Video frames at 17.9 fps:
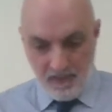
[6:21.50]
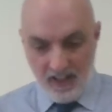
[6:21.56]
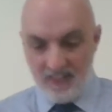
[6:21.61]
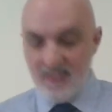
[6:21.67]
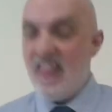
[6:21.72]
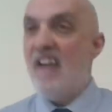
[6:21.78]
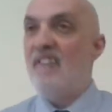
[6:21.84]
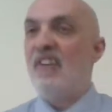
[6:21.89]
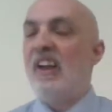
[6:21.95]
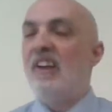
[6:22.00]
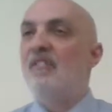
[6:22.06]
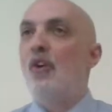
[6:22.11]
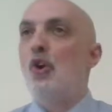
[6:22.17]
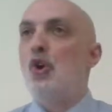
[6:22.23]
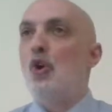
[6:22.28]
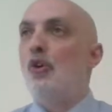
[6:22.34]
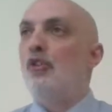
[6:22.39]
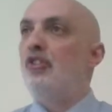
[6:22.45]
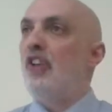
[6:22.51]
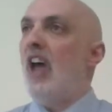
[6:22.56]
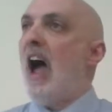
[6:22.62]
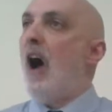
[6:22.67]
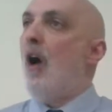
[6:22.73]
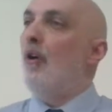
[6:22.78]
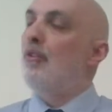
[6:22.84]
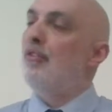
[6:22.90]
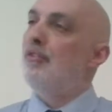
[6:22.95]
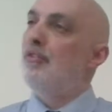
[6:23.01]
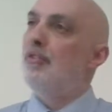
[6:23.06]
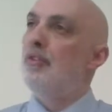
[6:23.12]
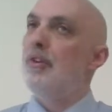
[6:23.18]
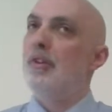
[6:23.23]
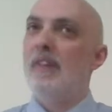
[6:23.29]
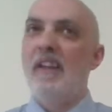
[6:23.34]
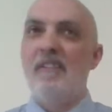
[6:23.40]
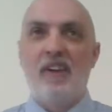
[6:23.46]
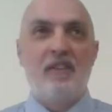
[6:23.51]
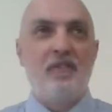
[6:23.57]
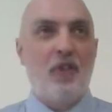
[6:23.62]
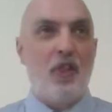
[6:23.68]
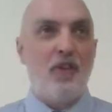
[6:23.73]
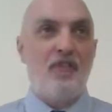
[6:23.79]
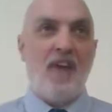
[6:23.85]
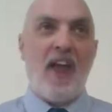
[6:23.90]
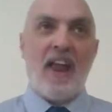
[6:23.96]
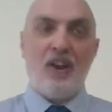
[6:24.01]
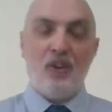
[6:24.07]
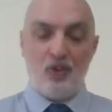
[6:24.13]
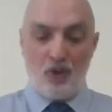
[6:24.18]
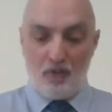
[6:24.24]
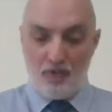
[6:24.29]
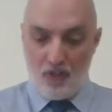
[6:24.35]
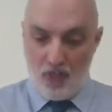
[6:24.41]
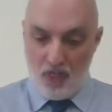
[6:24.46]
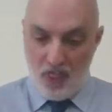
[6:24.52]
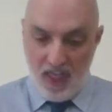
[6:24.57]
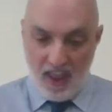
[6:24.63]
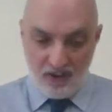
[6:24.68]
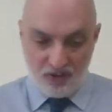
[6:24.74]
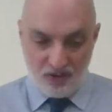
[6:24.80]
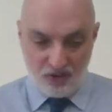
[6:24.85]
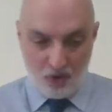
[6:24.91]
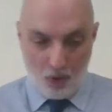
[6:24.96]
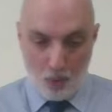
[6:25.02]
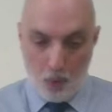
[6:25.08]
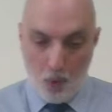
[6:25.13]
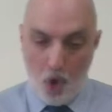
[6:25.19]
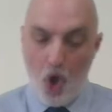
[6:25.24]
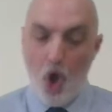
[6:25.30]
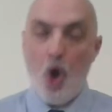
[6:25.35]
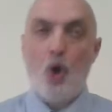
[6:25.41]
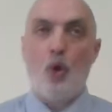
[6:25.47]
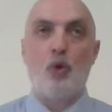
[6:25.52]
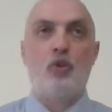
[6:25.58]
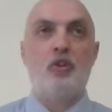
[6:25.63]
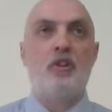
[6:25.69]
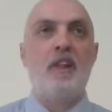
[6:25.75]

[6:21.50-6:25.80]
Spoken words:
Living for yourself, living for the things of this world,